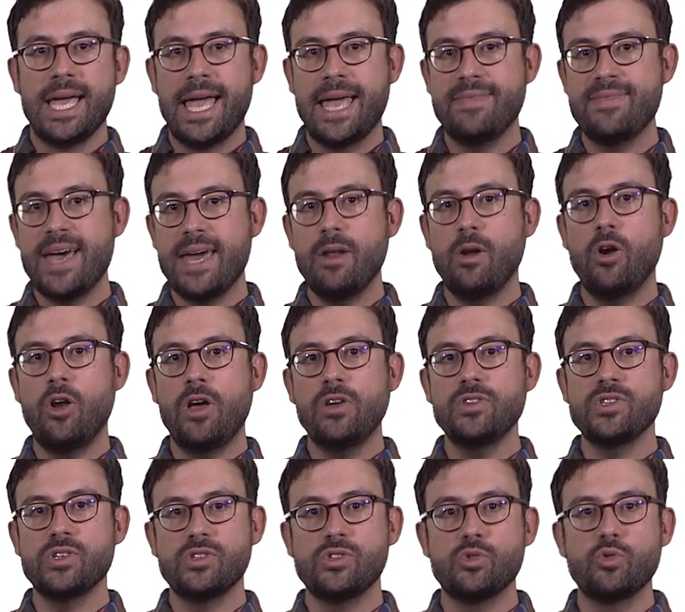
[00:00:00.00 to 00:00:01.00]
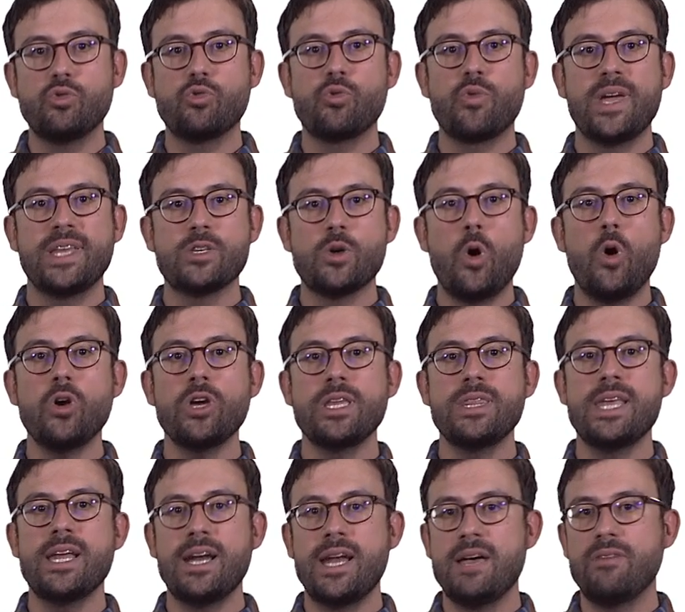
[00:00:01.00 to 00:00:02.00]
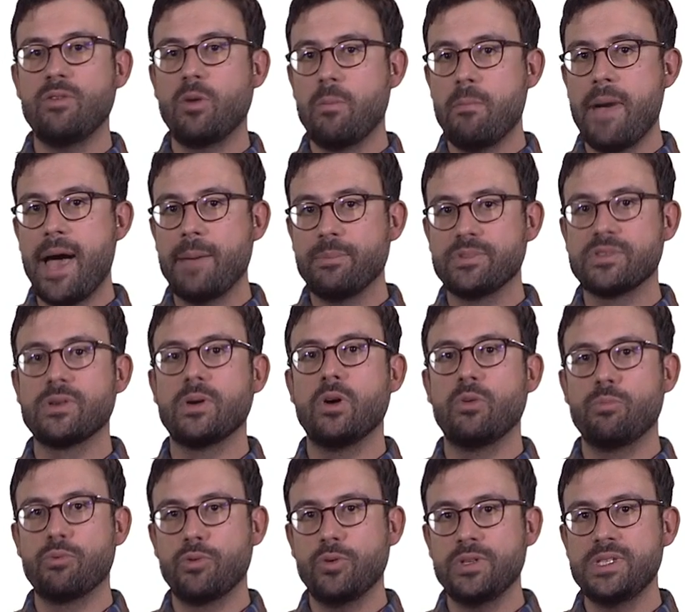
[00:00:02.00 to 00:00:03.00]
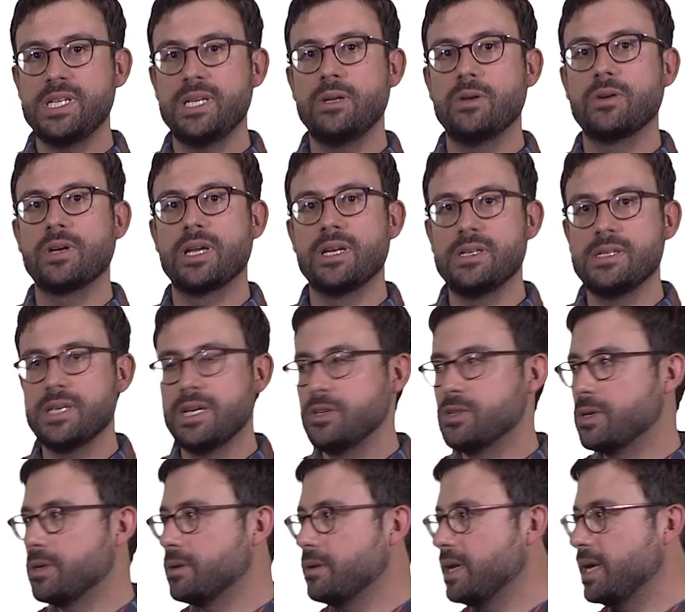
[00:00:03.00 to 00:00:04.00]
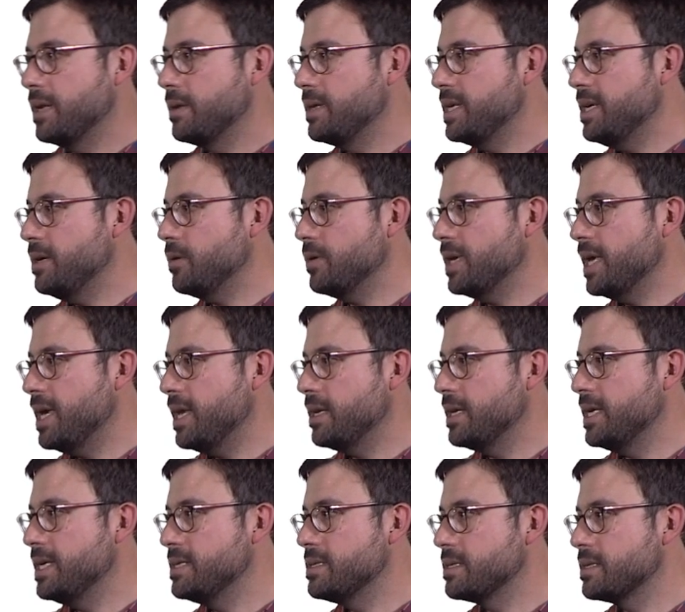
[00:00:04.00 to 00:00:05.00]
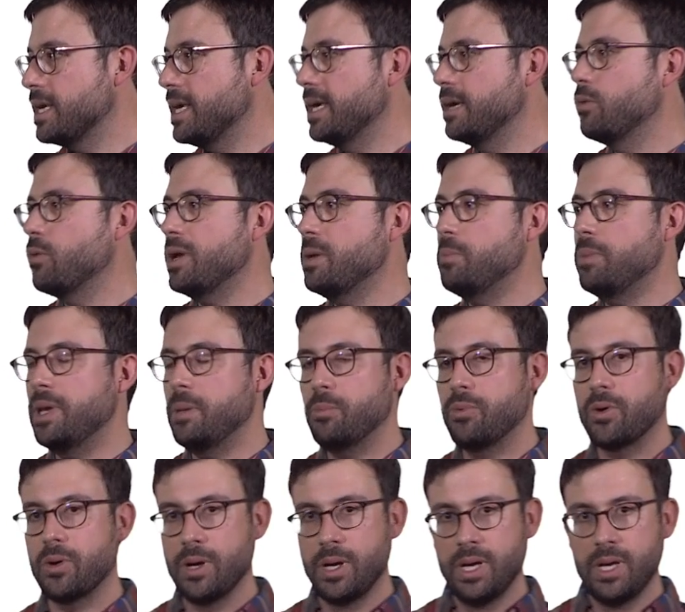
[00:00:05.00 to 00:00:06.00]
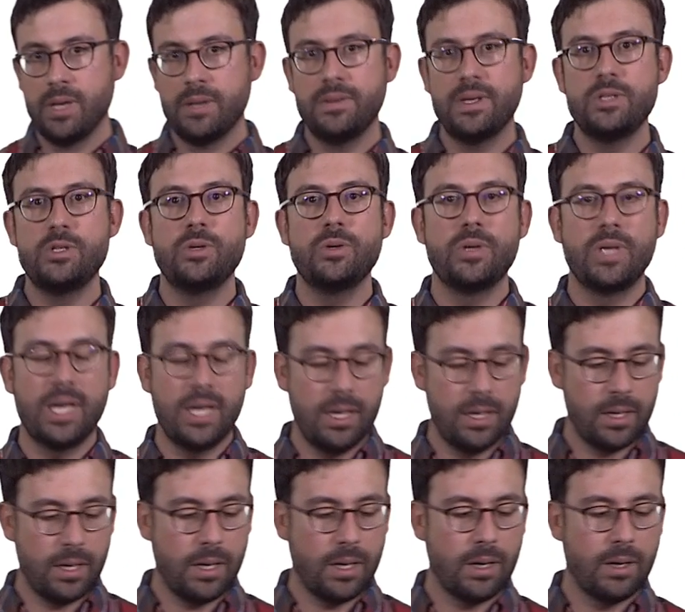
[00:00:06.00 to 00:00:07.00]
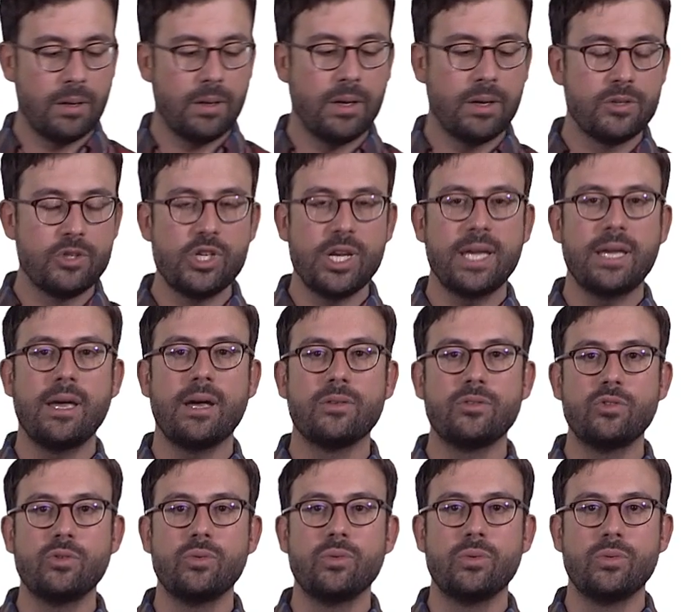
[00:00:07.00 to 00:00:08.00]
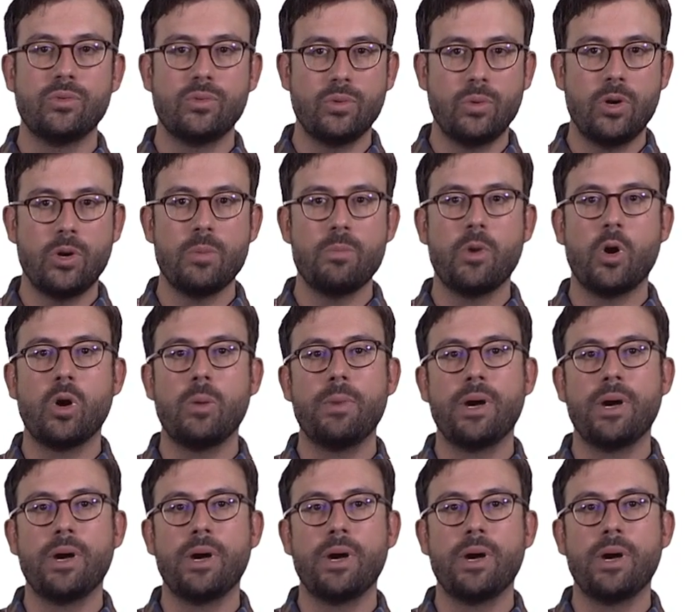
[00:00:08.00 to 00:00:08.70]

And that allows us to create organelle level maps of protein localization. And here again is a great paper that you can uh, uh, check out to, to learn more